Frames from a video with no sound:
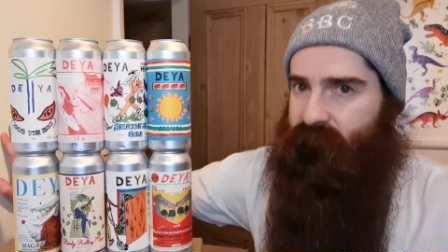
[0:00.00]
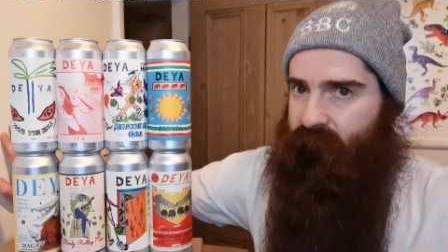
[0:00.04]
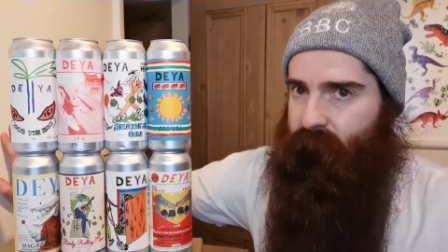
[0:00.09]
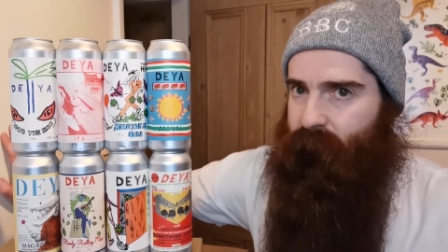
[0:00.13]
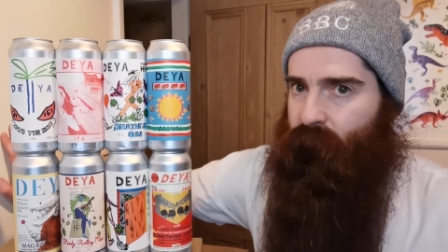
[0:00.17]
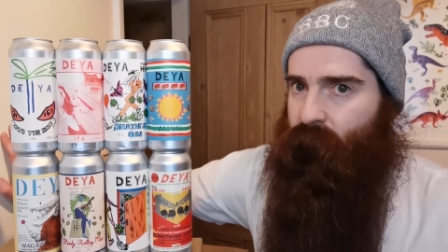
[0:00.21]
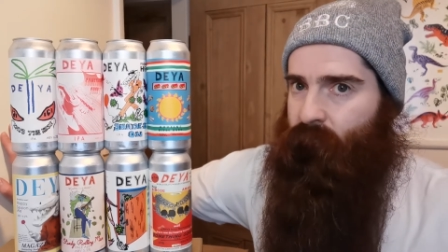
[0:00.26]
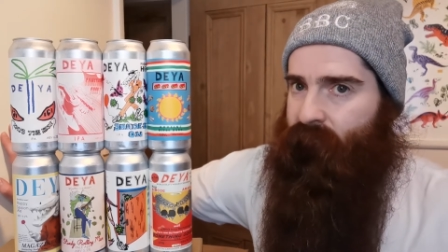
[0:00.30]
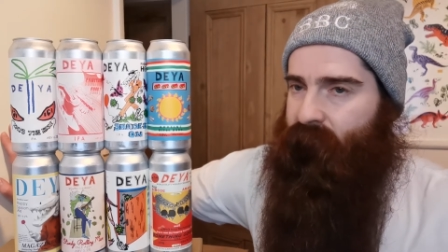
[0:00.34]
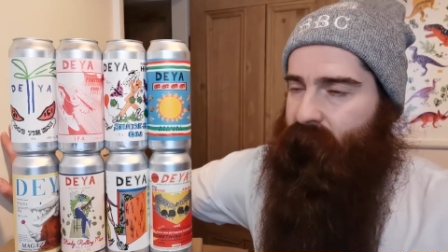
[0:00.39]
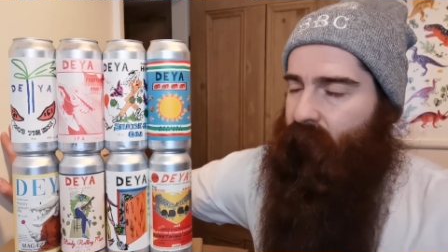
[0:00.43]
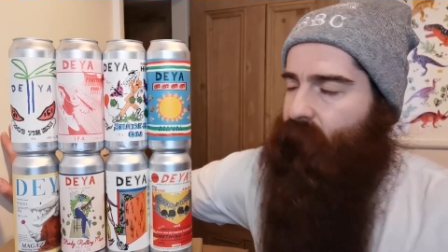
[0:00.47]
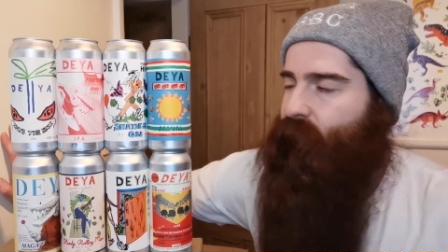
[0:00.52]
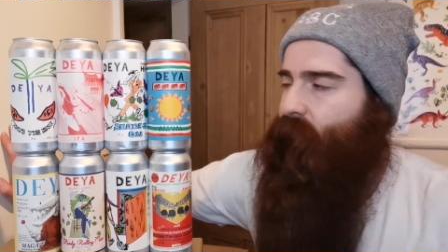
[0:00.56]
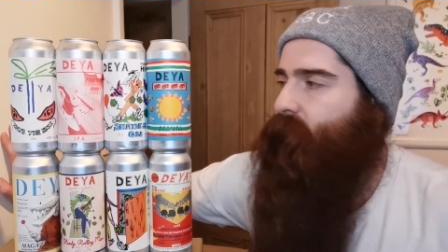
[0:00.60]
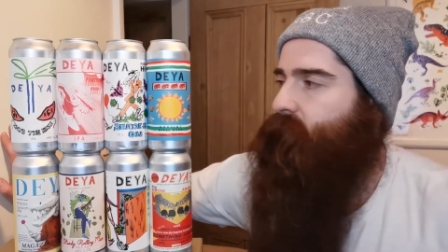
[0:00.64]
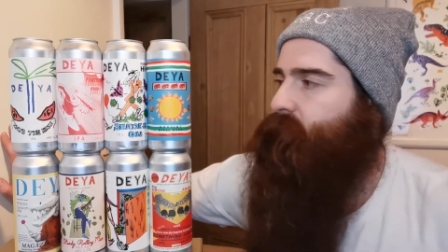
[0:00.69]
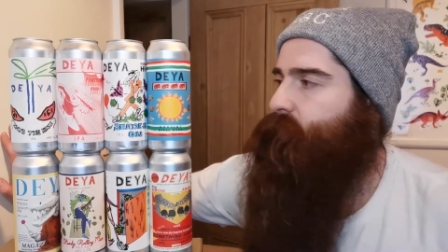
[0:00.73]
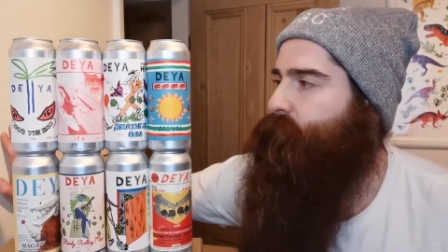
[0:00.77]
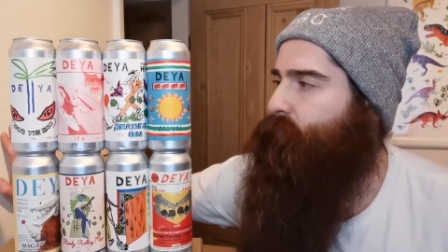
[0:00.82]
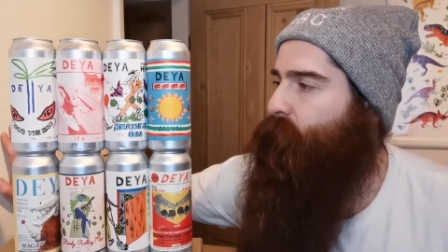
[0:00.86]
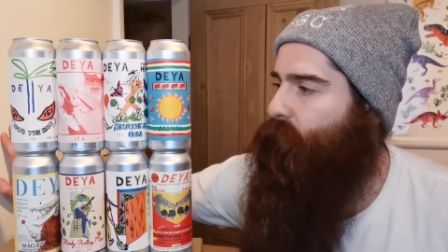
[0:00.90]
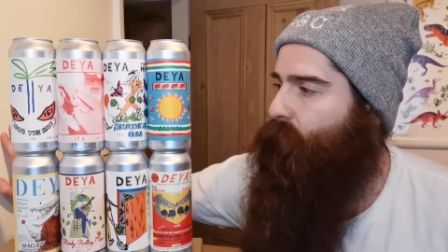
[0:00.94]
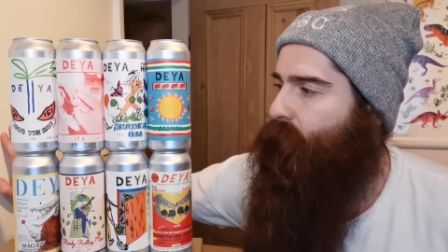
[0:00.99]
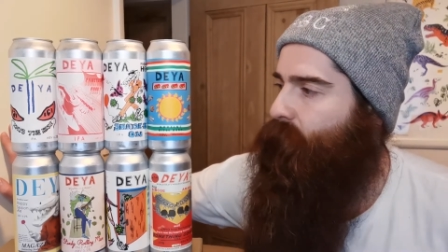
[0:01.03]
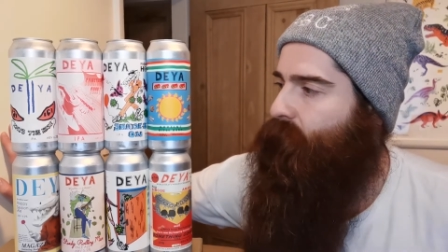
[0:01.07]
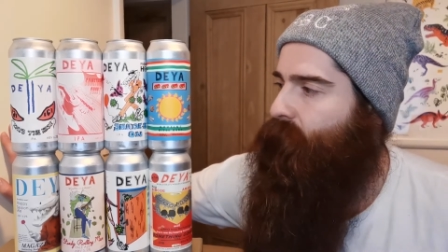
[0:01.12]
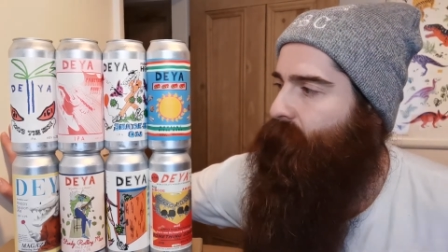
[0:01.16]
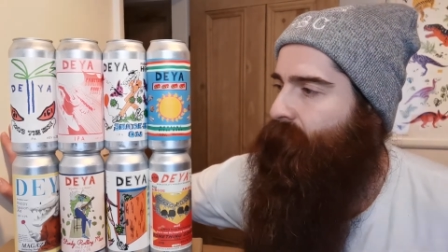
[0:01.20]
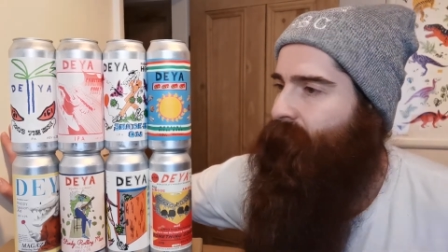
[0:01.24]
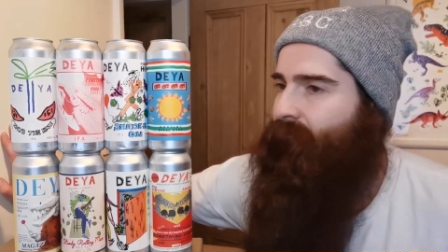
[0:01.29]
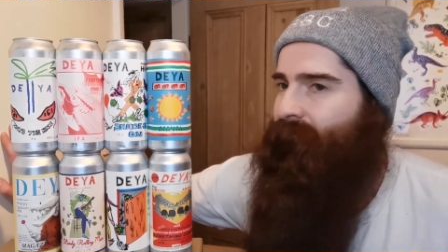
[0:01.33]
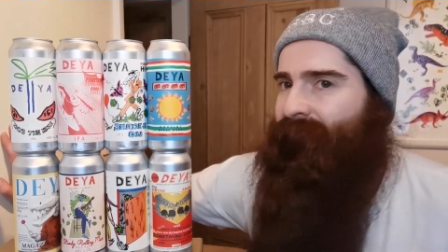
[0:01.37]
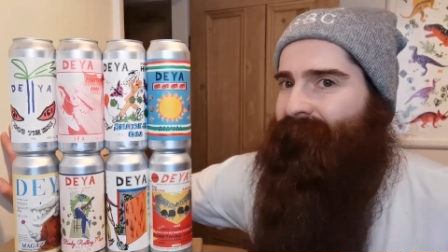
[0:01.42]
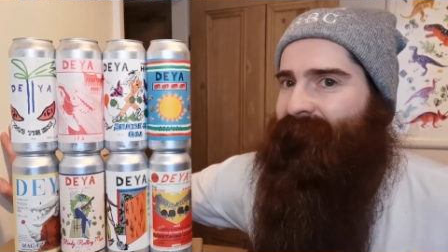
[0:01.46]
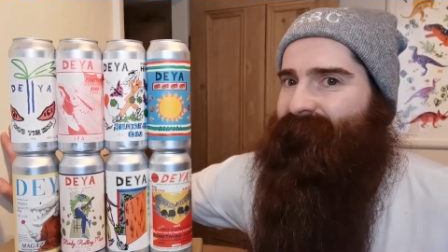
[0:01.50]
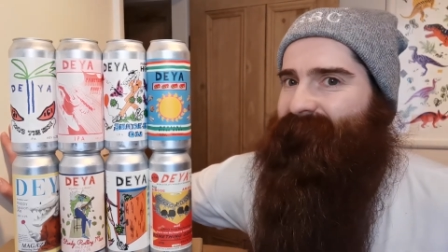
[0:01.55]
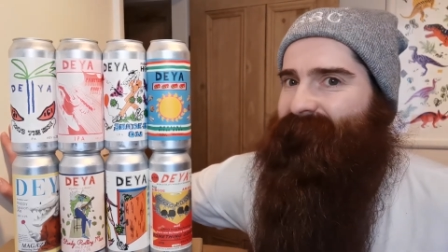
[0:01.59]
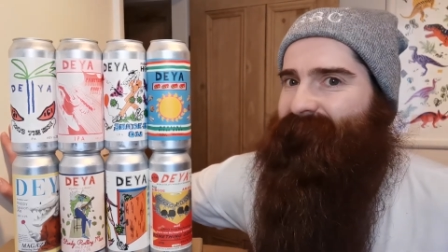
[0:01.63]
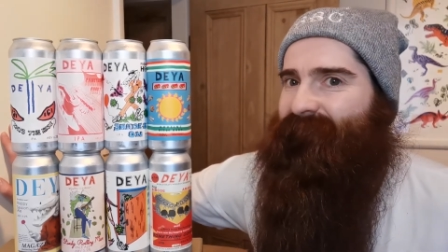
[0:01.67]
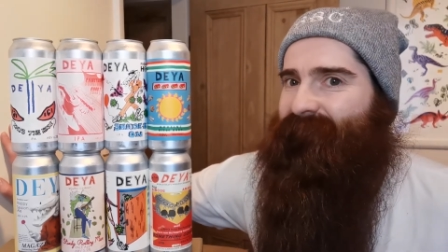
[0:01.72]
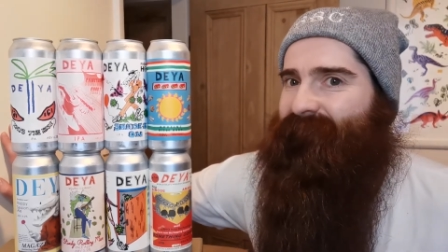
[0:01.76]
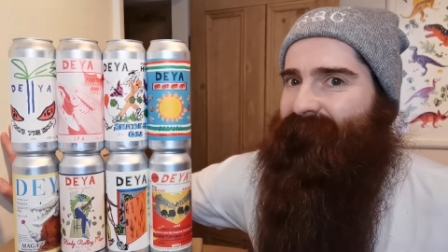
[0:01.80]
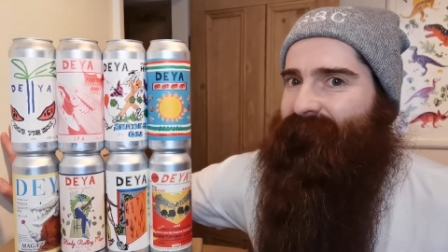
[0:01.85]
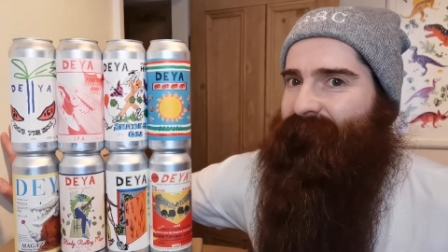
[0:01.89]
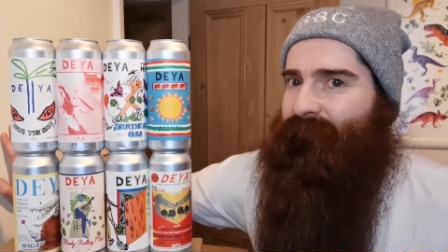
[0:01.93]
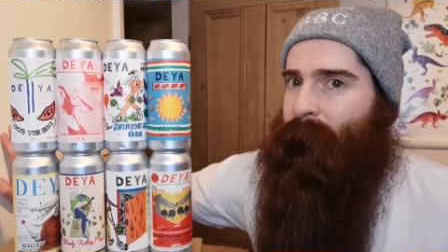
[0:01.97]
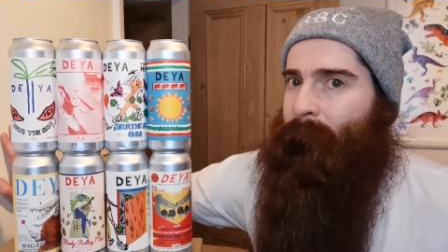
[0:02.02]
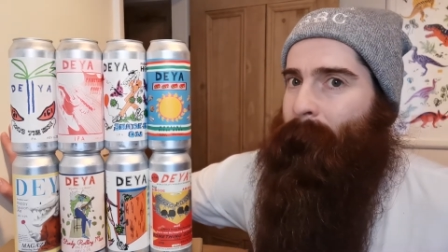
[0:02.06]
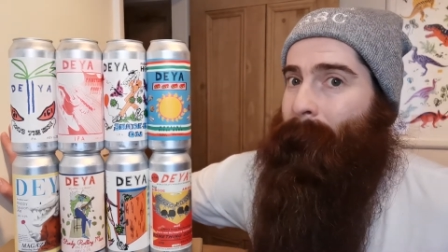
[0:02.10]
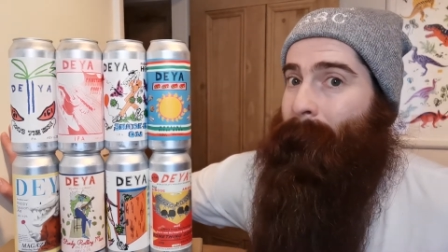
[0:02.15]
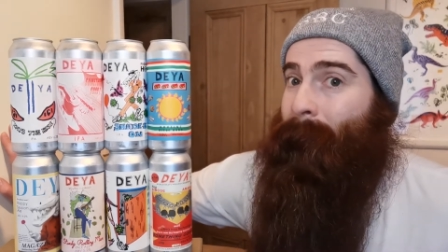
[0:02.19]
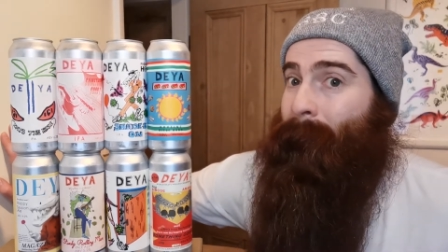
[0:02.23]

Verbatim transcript: cheaper if it went direct, but I didn't.